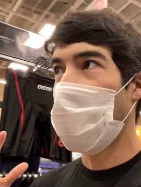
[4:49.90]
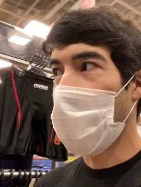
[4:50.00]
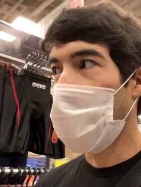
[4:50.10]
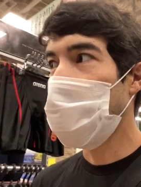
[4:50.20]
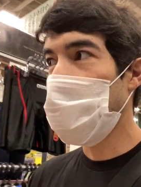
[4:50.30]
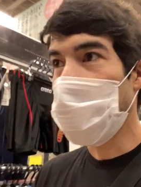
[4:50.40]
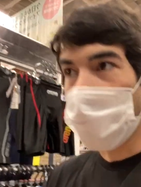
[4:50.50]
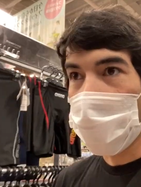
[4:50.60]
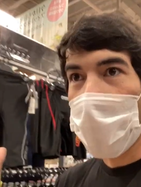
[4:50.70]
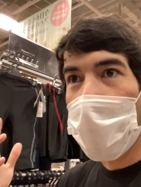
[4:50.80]
actually
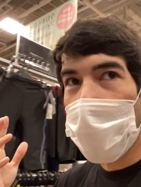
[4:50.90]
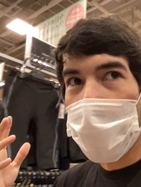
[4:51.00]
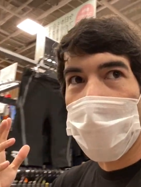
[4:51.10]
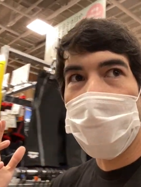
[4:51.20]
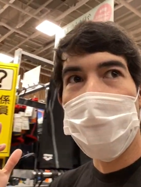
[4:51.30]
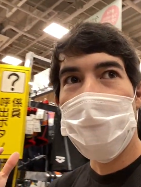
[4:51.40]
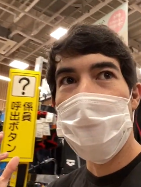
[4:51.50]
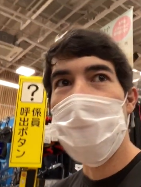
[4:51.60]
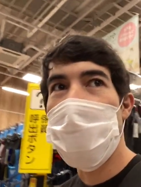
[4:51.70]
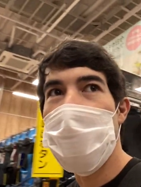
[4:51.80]
tried
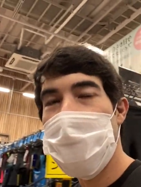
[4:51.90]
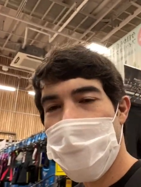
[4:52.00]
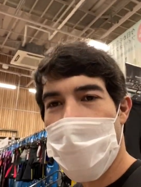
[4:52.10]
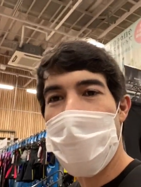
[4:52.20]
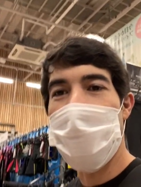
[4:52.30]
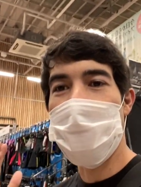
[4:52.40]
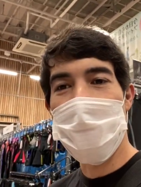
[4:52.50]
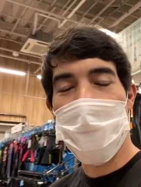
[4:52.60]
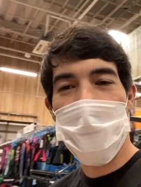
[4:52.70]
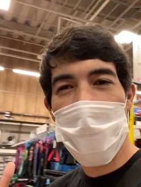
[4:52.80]
kind of hard
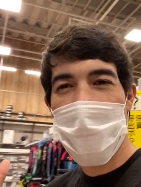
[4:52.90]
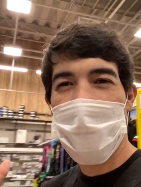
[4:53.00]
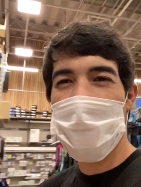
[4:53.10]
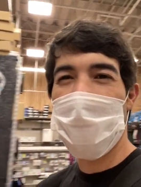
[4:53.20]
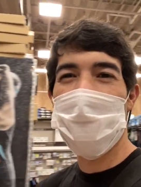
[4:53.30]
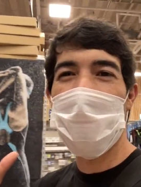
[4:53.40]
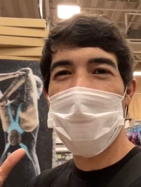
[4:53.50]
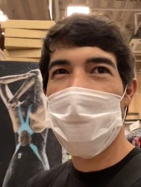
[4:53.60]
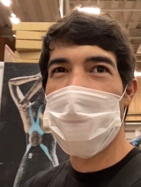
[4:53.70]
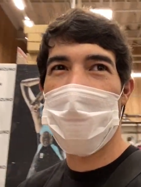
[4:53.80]
to find
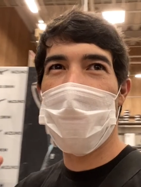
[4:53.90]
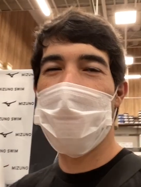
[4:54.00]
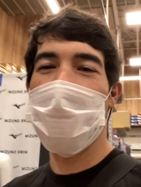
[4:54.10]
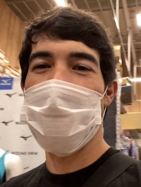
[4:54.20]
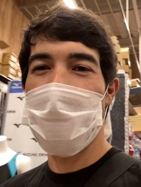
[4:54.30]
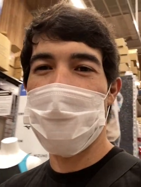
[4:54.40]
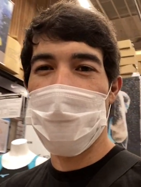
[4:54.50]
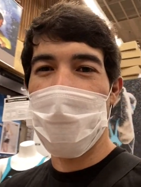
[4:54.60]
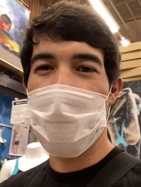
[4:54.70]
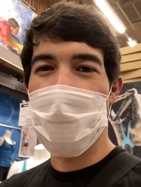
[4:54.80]
something uniquely
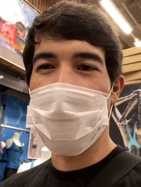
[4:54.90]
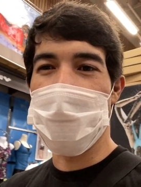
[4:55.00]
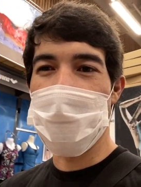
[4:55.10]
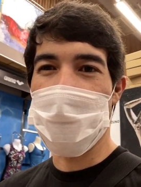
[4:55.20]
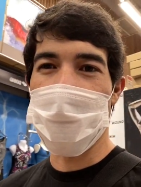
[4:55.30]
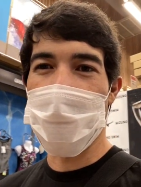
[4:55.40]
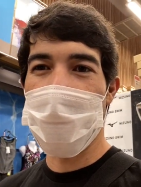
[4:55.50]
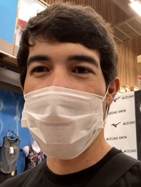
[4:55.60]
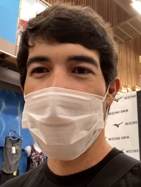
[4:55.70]
Japanese in this store.